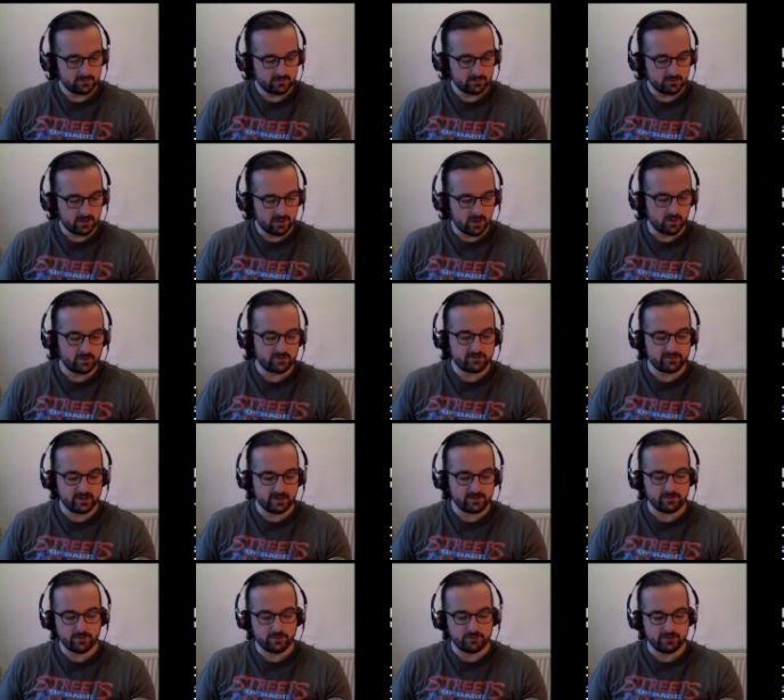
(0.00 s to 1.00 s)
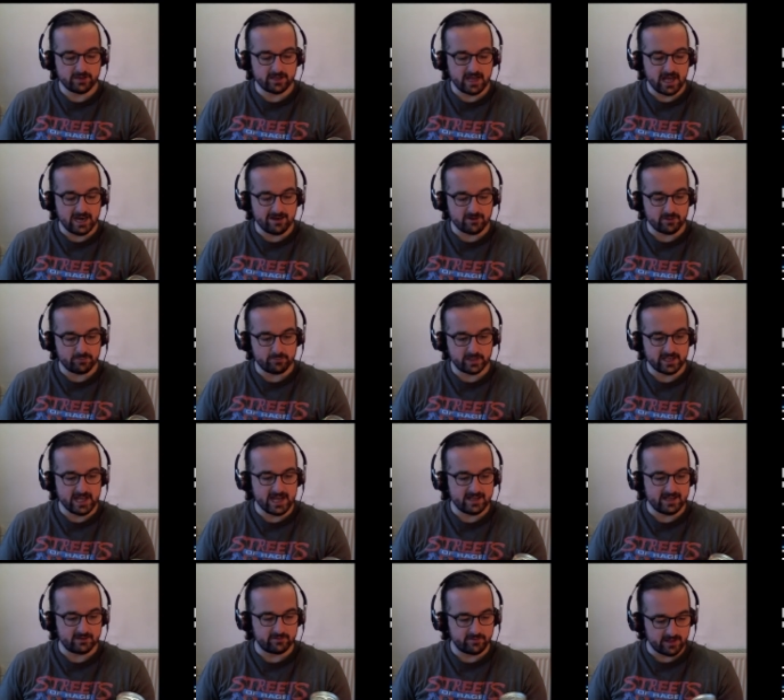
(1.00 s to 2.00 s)
Only 63 calories per
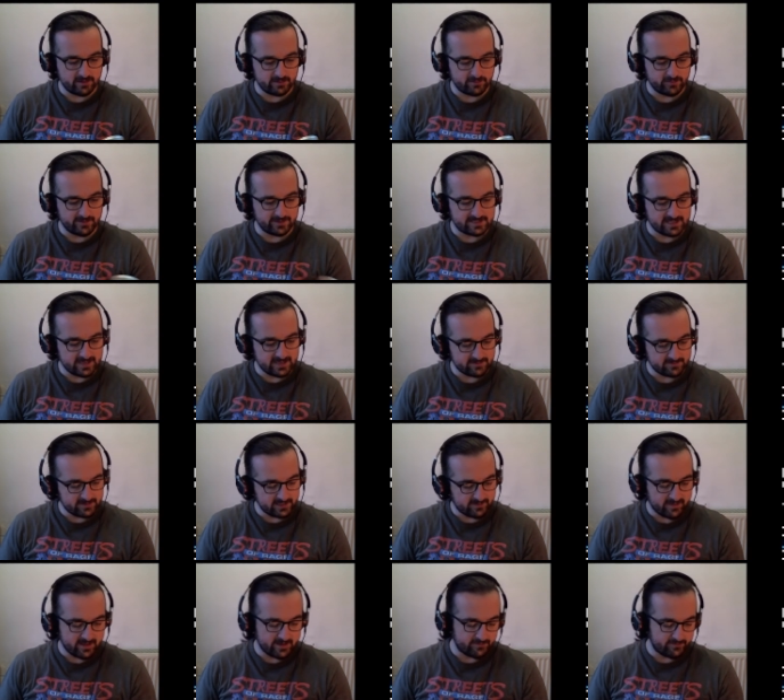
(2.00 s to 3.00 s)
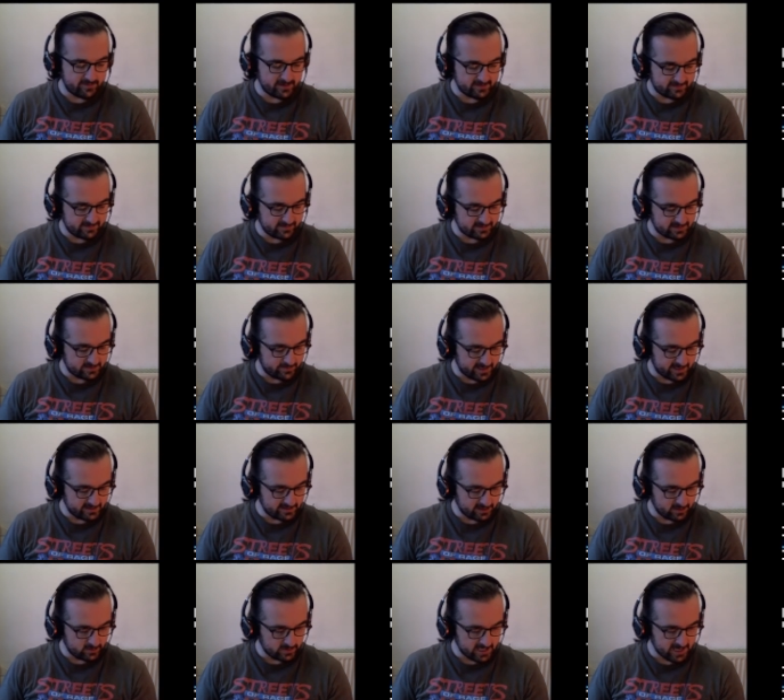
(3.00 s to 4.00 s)
can. That's fantastic. That fits into my
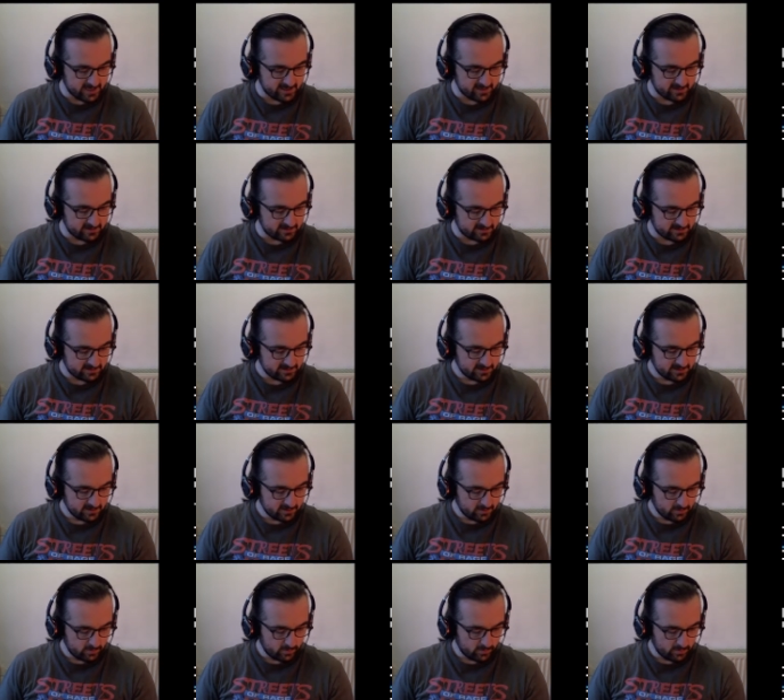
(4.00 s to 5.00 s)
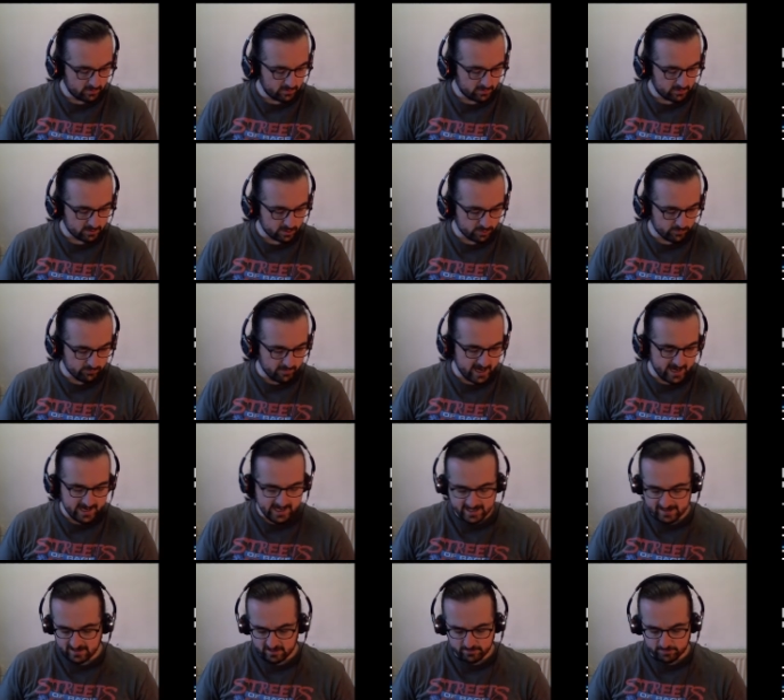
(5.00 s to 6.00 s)
new diet. Great.
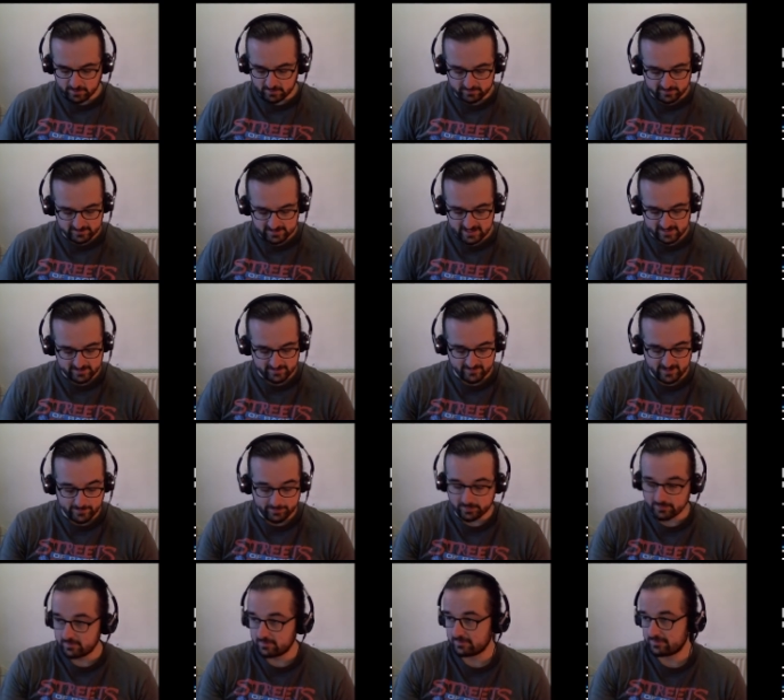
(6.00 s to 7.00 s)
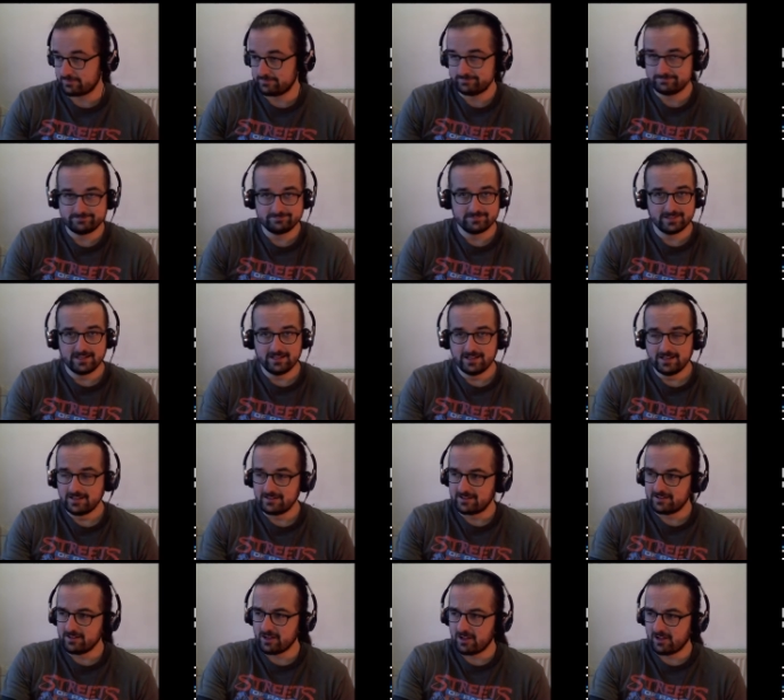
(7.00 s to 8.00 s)
And it's supposed to taste of apples.
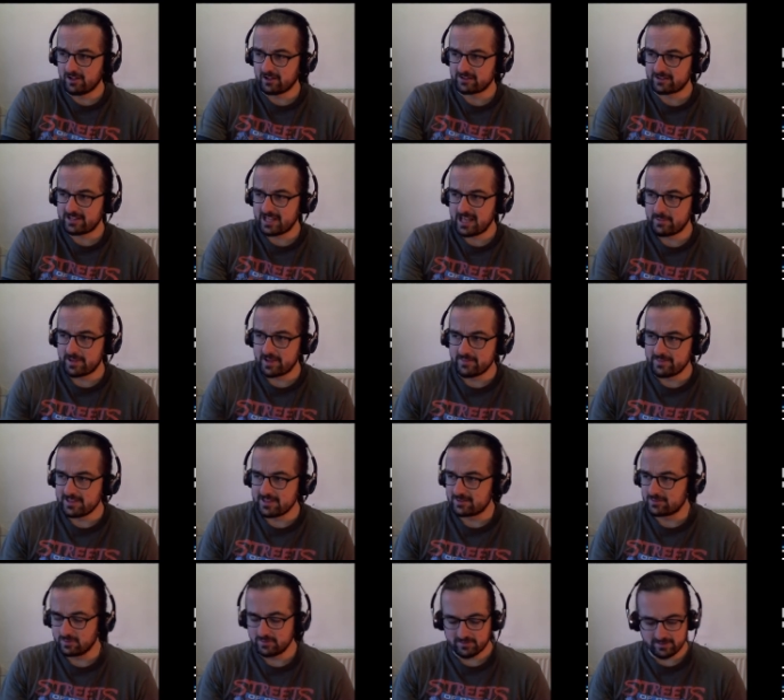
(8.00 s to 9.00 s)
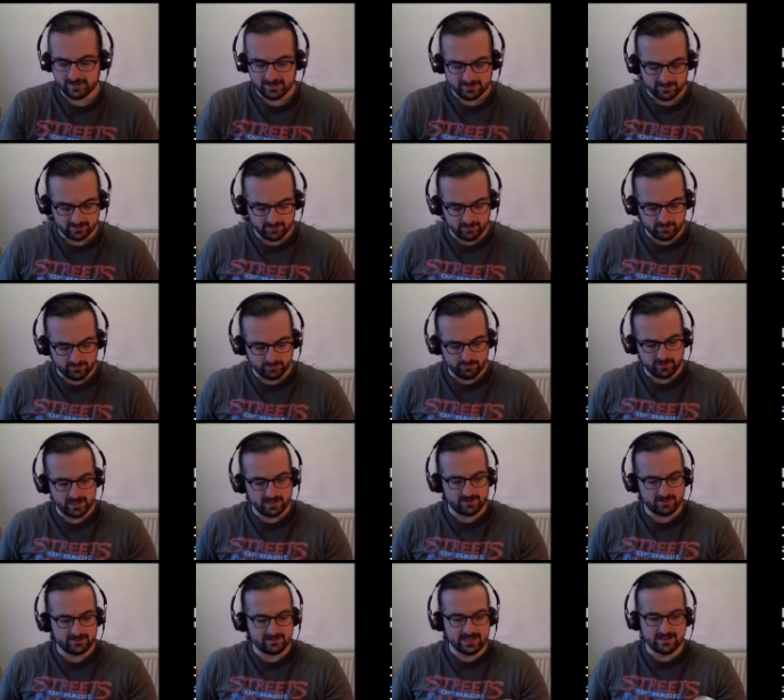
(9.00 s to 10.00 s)
There's not a lot to say about these ones. These are just
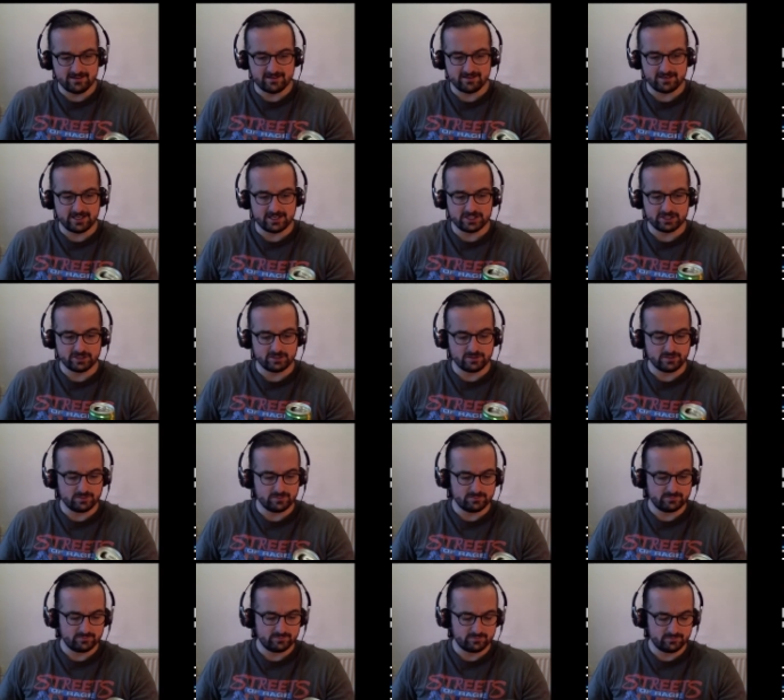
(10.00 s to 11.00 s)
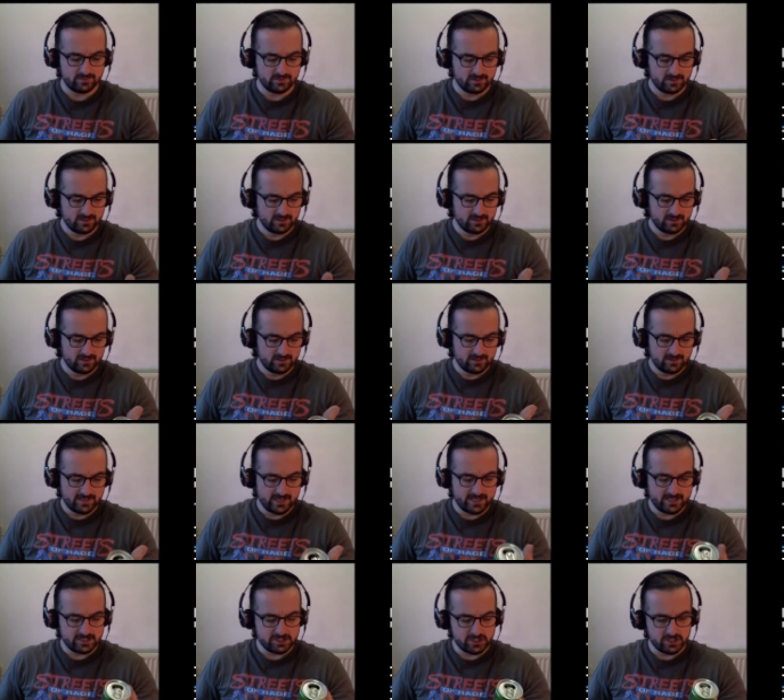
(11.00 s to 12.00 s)
pretty standard issue
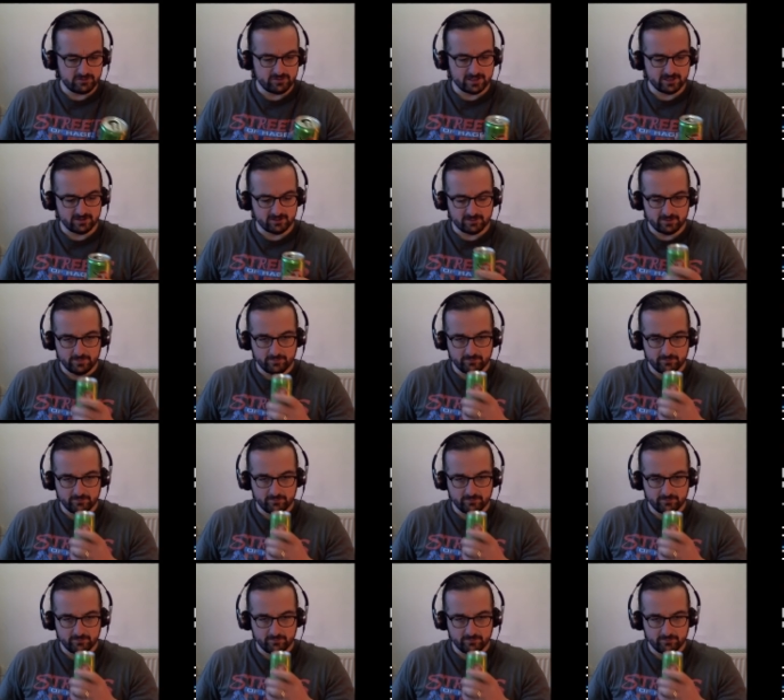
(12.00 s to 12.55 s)
energy drinks.